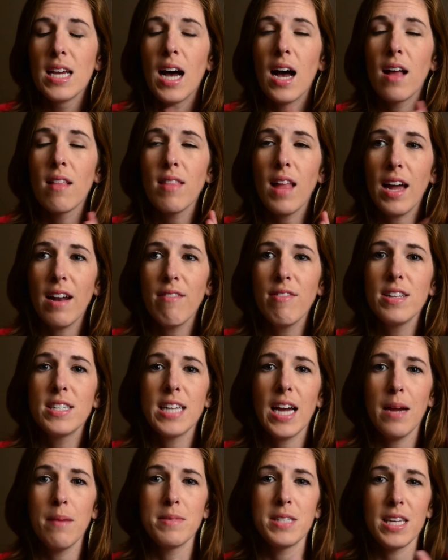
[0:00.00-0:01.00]
A lot of the
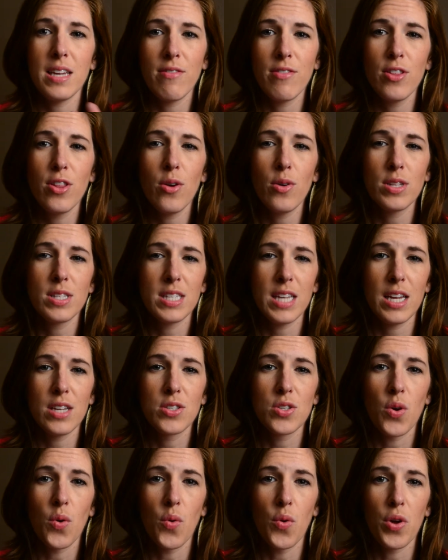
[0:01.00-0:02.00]
times, even though it
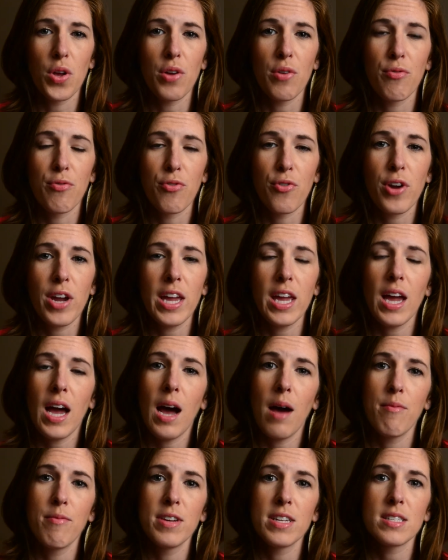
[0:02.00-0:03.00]
says oil-free,
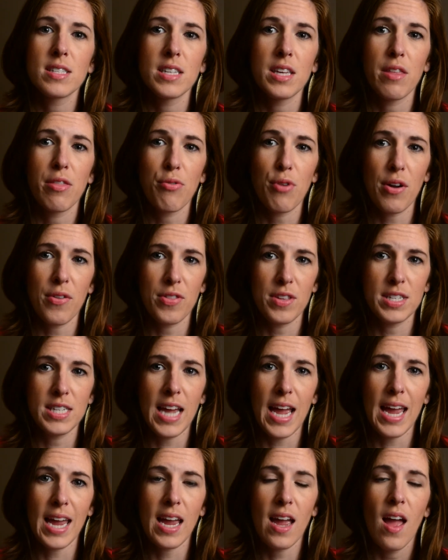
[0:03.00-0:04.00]
obviously throughout the
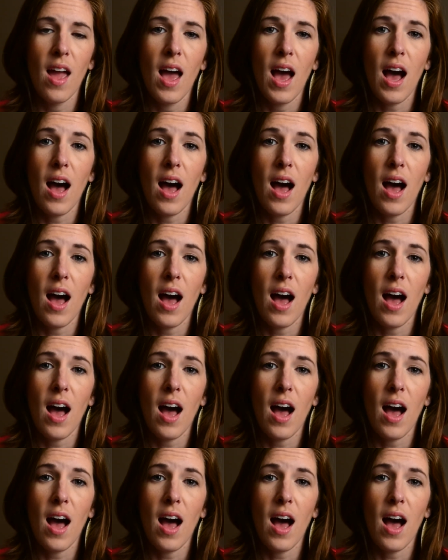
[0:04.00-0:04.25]
day,